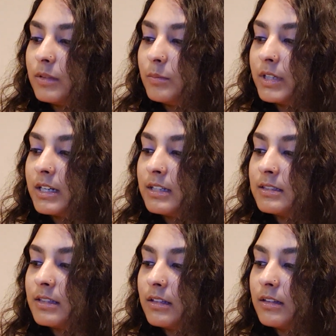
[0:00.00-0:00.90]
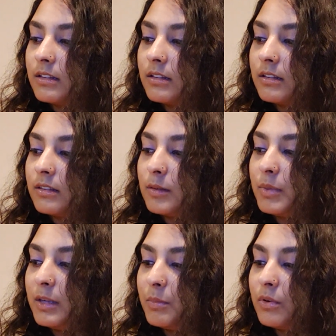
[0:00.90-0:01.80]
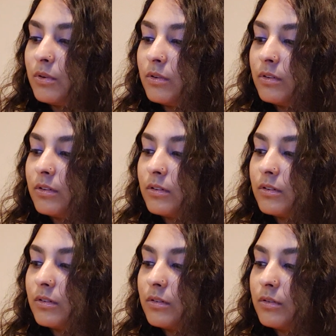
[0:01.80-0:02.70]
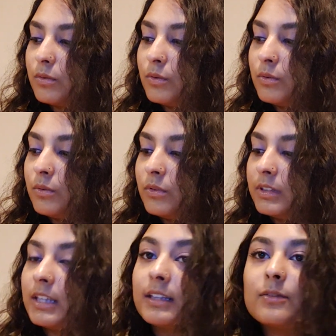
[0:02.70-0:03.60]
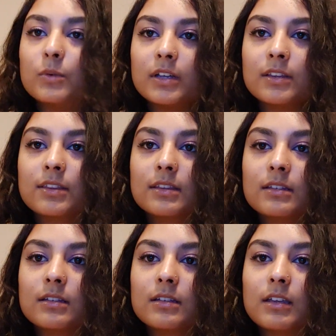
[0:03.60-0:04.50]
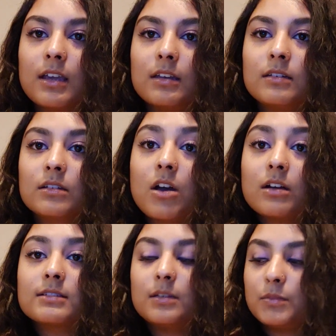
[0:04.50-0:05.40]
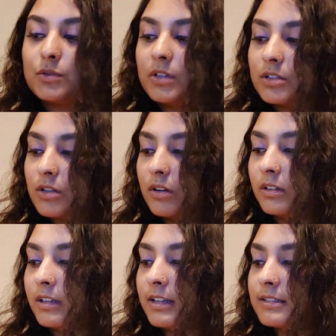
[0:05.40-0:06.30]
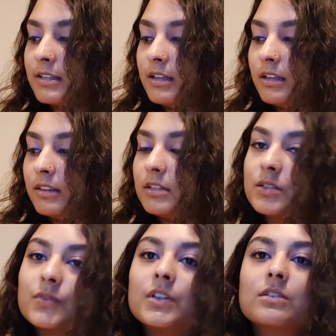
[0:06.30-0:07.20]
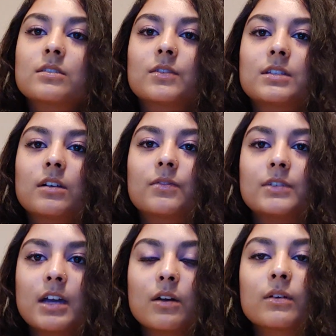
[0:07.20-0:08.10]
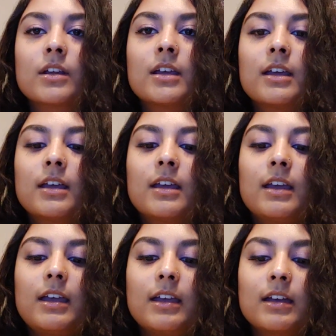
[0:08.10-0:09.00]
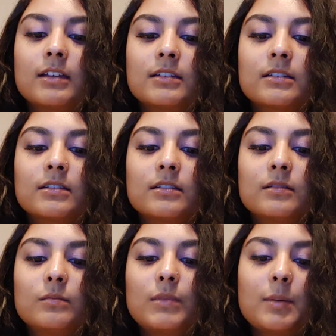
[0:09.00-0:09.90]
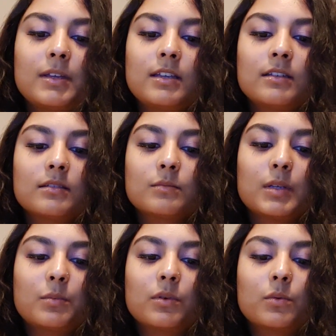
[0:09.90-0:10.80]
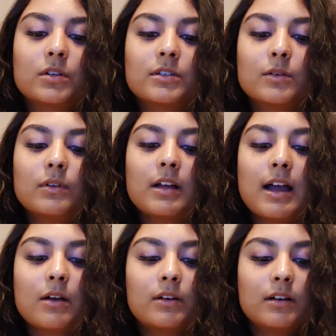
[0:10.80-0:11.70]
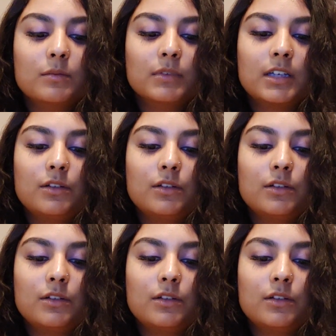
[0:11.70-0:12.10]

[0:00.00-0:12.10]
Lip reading: because the people who they live with can cause them to internalize these fears of self-doubt. And maybe people are wondering, well, how come?